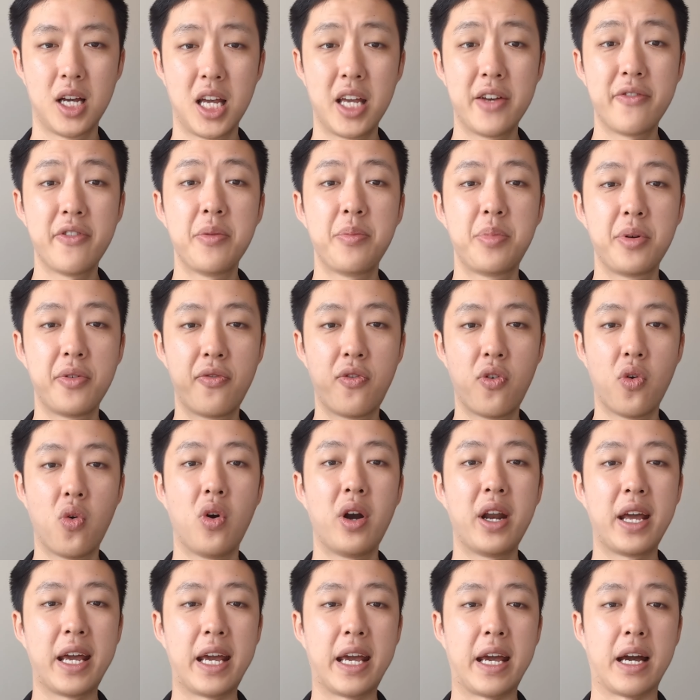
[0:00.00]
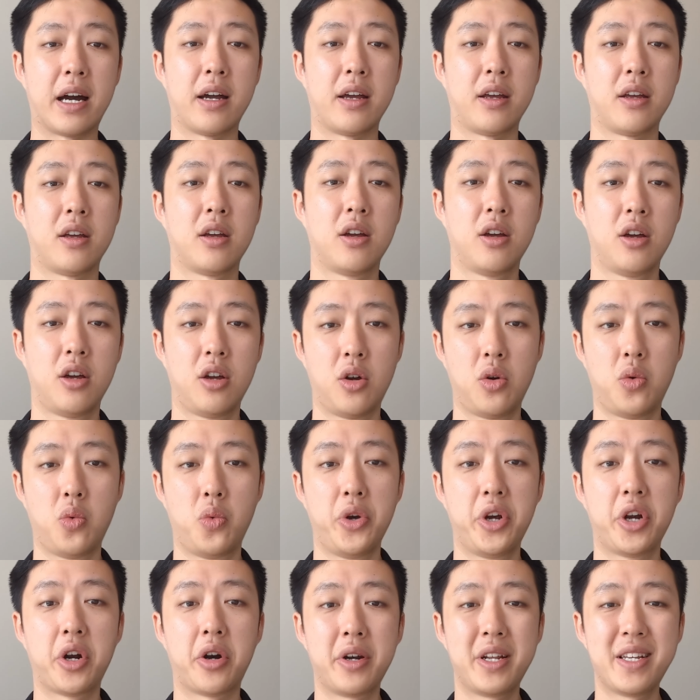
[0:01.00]
Even before AI,
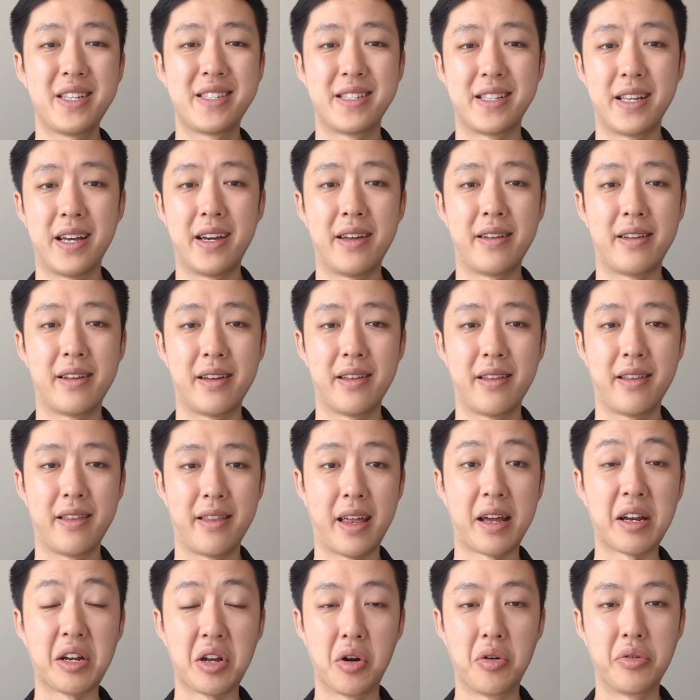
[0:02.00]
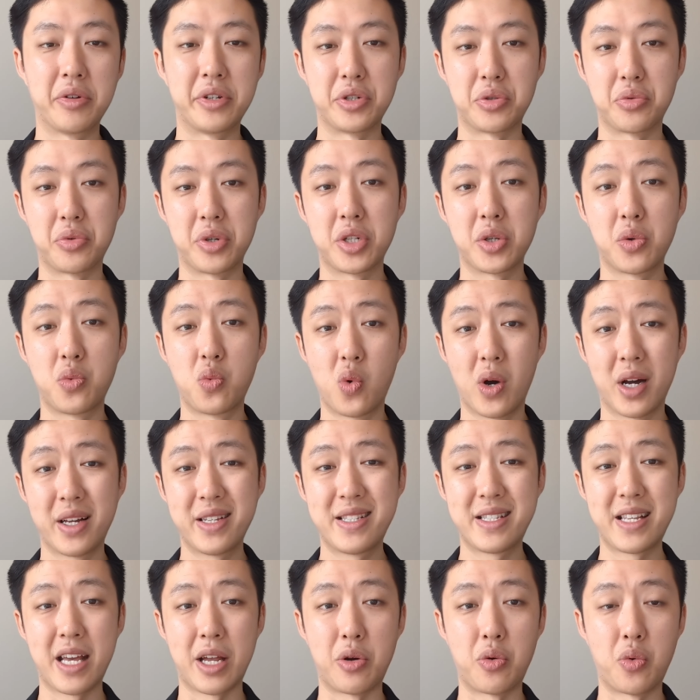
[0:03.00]
we already said that code is written
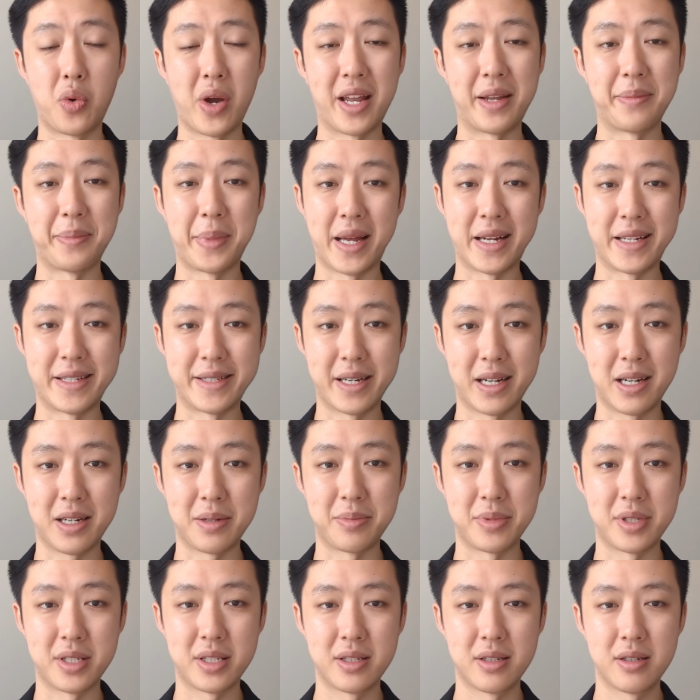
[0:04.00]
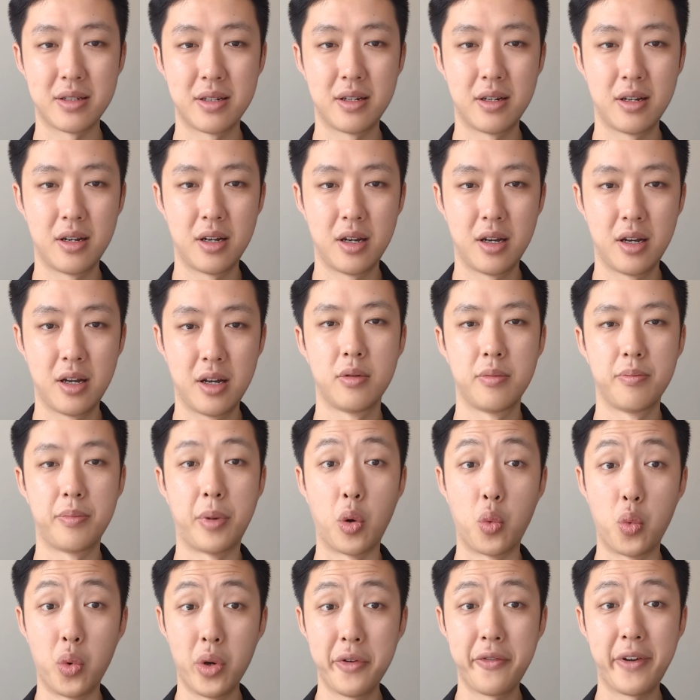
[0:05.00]
once and read many times.
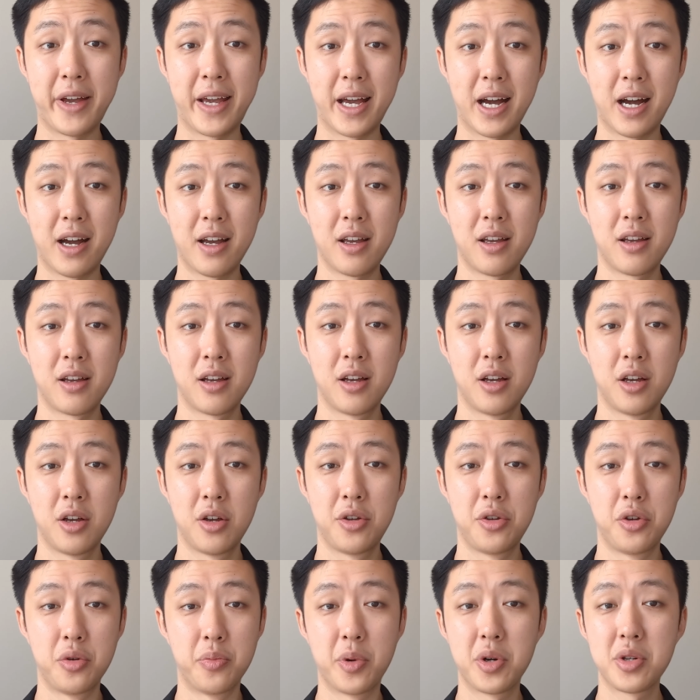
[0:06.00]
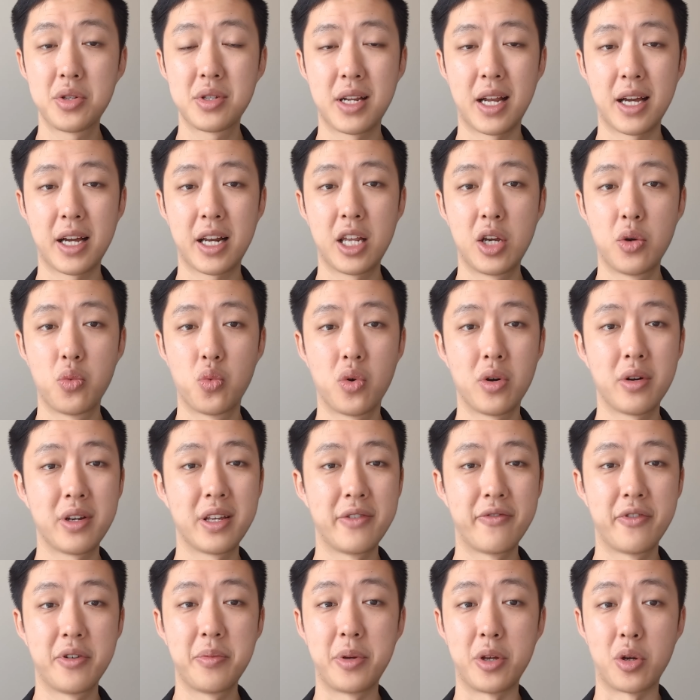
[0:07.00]
But with AI, you most likely
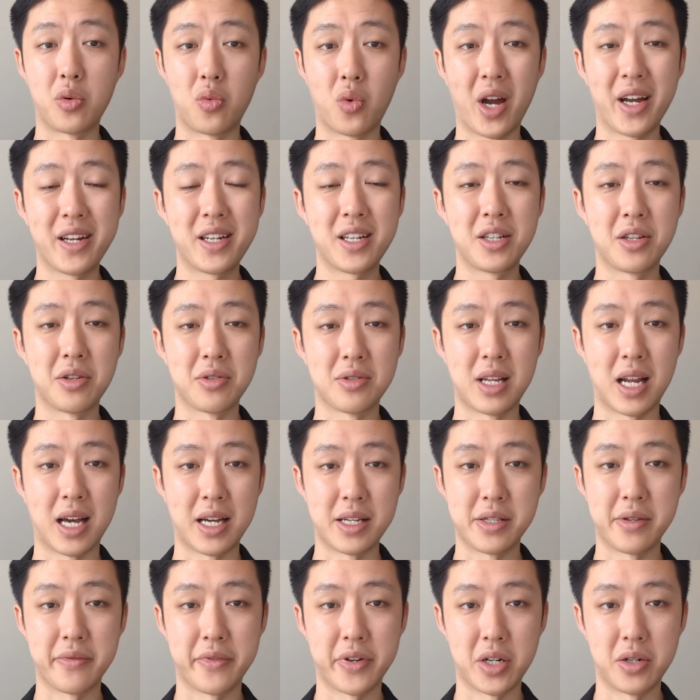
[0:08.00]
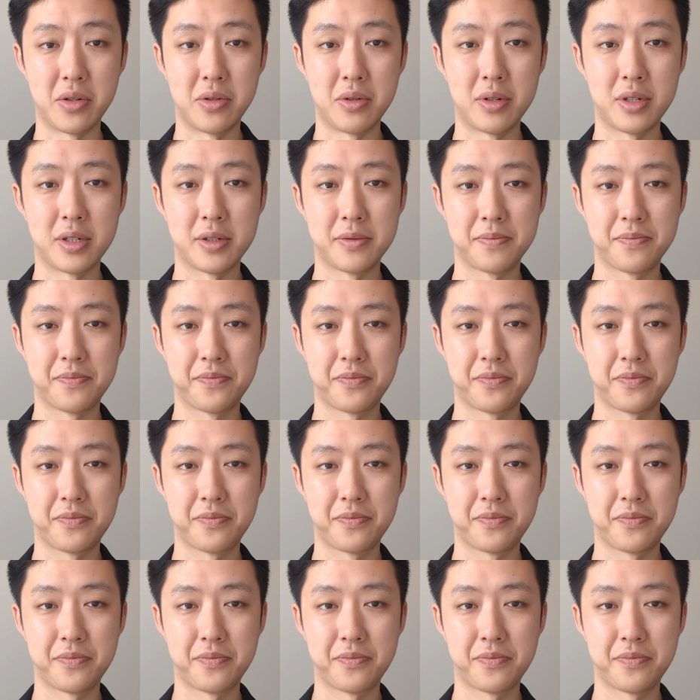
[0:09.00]
won't even be writing those lines of code.